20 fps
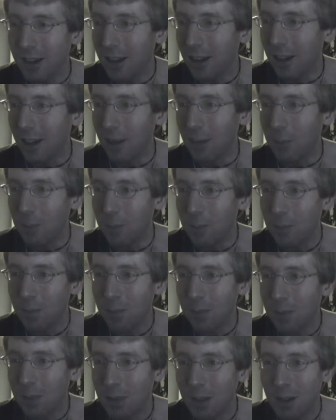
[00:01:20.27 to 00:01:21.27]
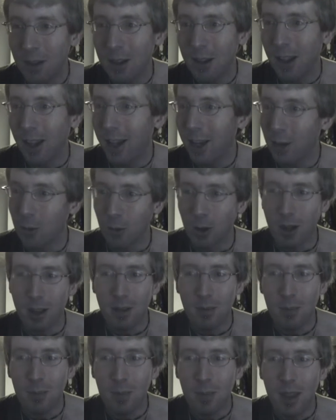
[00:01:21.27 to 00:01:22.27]
Um,
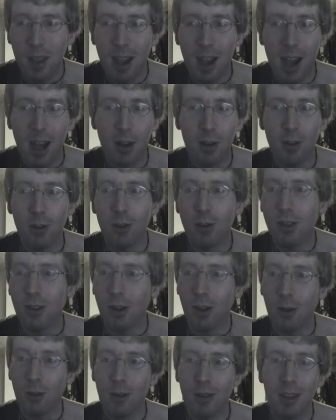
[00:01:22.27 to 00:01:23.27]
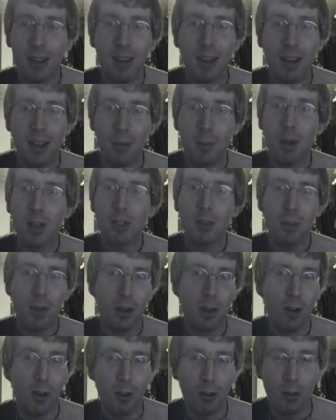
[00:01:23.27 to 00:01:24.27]
anyway, I don't know, you know, it must have been
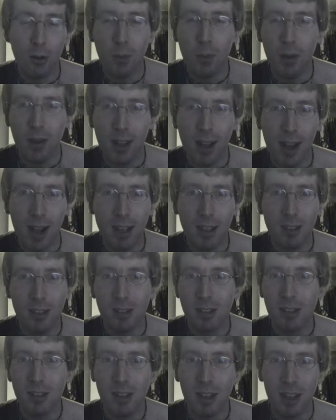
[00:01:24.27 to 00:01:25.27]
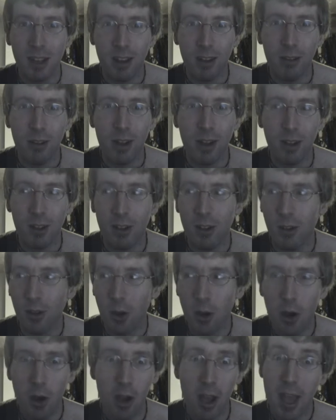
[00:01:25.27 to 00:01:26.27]
a whole group of guys just standing around going,
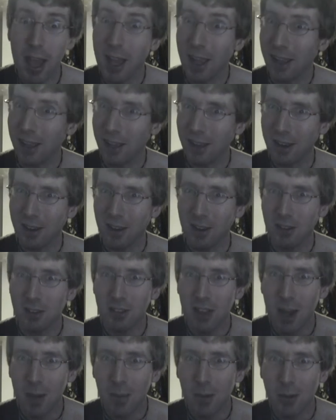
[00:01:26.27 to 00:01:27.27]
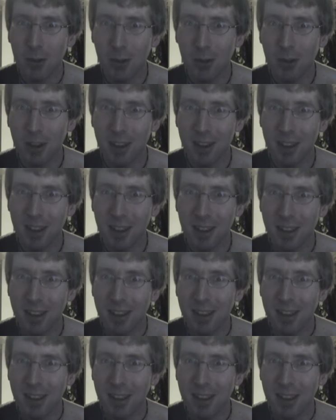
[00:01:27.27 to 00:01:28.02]
oh, hey, here's an opportunity.